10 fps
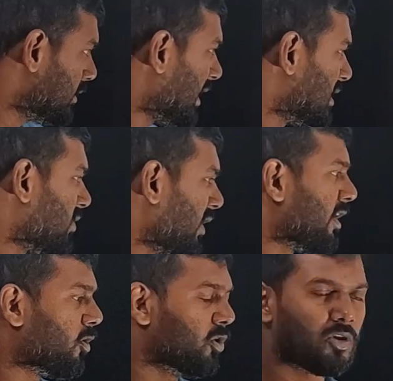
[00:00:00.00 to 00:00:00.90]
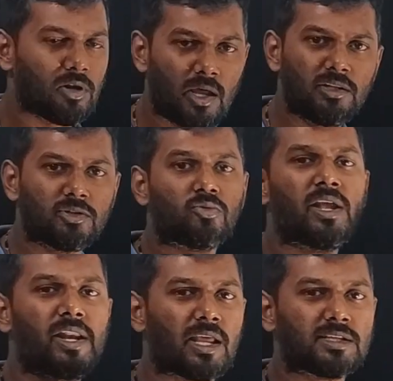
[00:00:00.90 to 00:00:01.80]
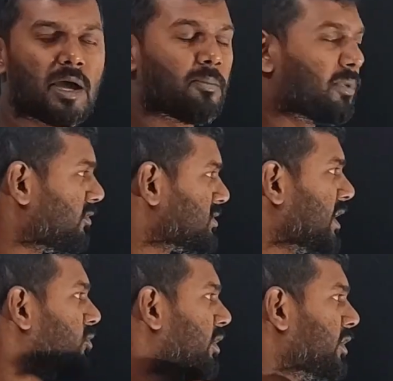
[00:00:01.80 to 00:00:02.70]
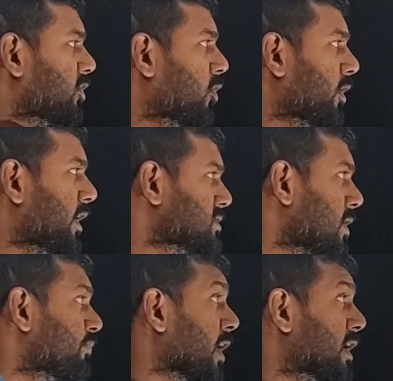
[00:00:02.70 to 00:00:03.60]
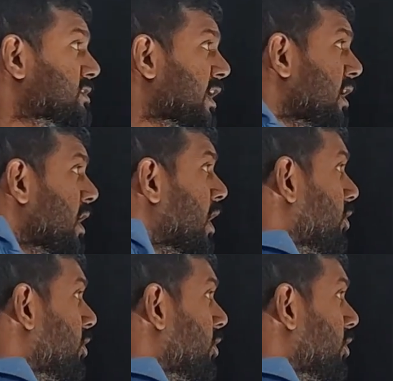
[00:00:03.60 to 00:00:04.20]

That is what we are going to learn through the example. First thing you need to know is, see,